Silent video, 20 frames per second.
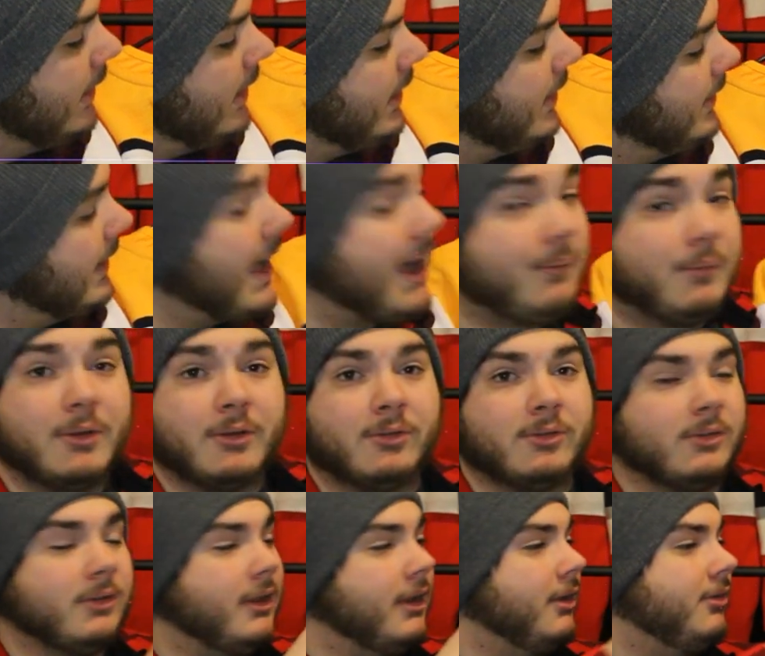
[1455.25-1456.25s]
And now
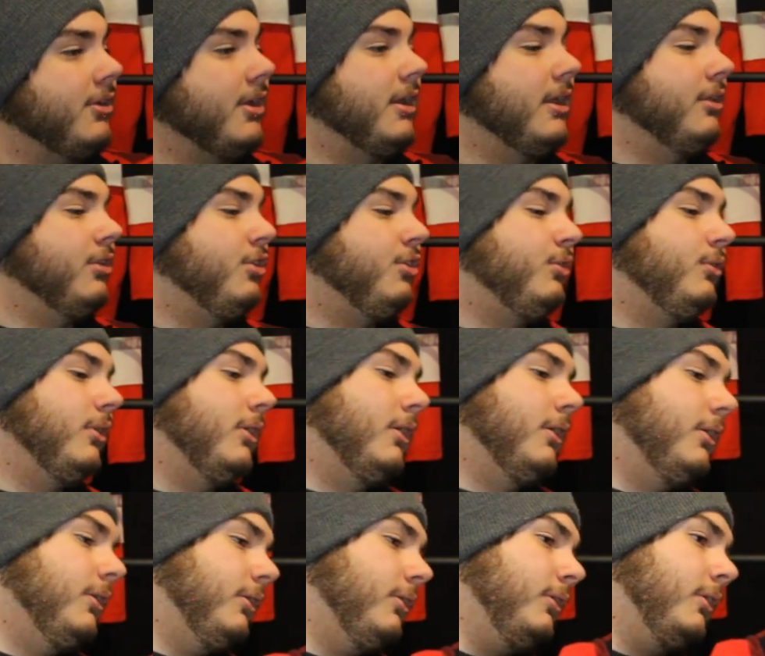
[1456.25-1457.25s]
he's, like I said, in
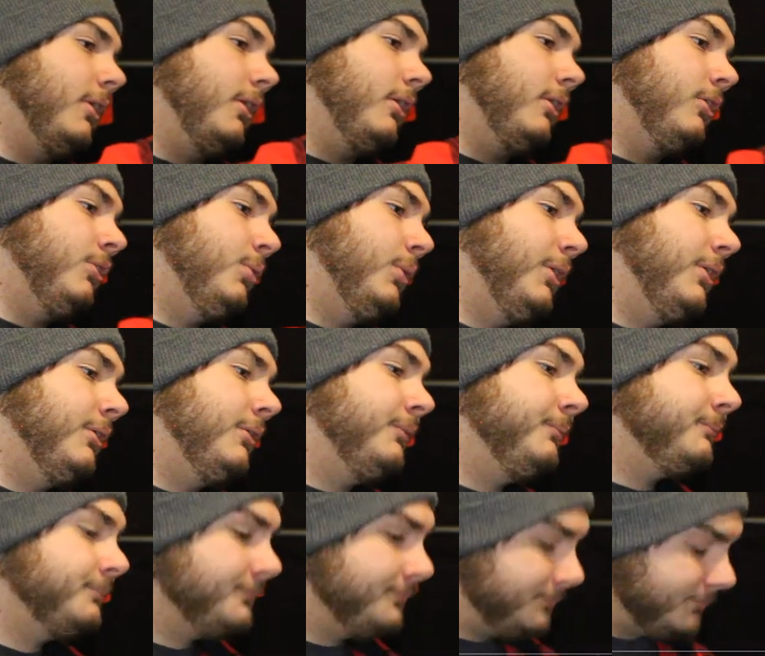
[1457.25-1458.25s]
Sweden.
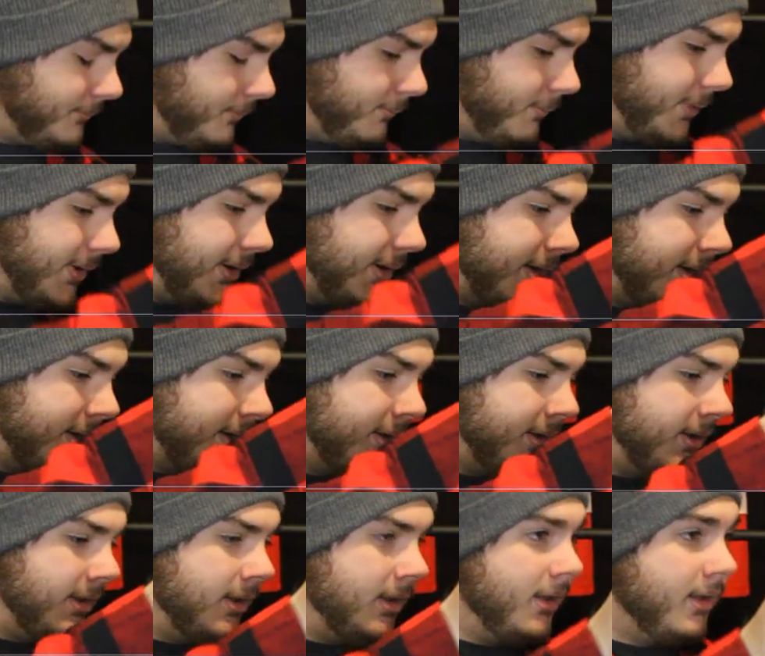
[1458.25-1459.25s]

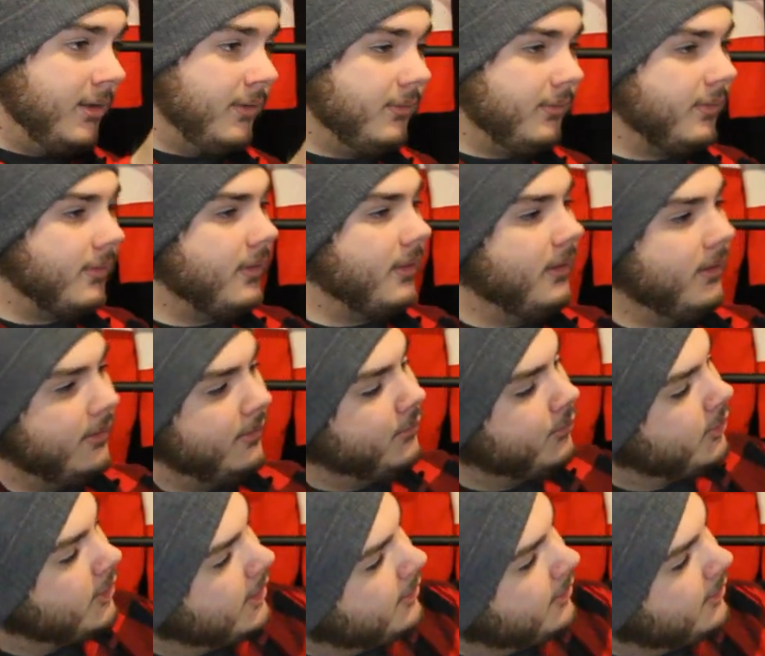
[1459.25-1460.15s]
But it was a